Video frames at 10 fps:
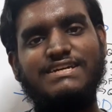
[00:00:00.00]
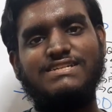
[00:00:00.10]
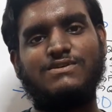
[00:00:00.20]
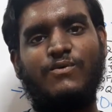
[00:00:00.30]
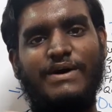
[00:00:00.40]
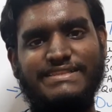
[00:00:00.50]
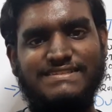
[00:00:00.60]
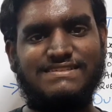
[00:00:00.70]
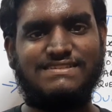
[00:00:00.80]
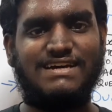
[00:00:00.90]
So once
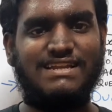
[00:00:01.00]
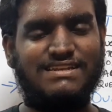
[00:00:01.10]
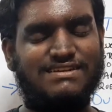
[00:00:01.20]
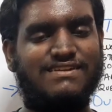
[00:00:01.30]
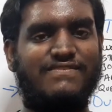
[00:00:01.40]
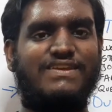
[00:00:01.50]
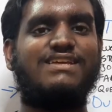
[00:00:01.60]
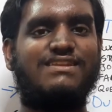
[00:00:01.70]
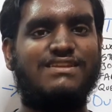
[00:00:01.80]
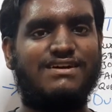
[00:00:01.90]
this is done, we
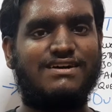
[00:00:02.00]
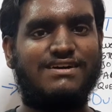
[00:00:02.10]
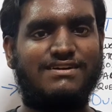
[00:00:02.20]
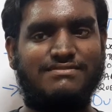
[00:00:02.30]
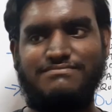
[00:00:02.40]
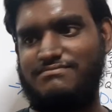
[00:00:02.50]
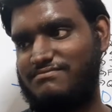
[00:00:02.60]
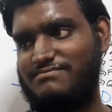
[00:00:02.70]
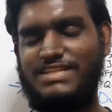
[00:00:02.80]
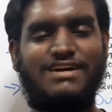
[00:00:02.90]
can go
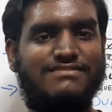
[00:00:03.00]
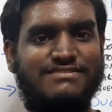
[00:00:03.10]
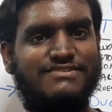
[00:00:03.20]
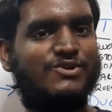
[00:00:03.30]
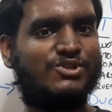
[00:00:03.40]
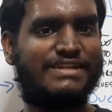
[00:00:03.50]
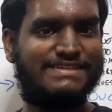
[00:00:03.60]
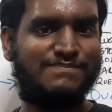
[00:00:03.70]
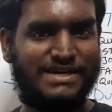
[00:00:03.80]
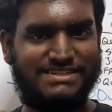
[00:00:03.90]
to the
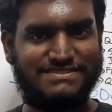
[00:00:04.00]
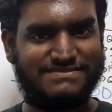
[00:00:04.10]
next part.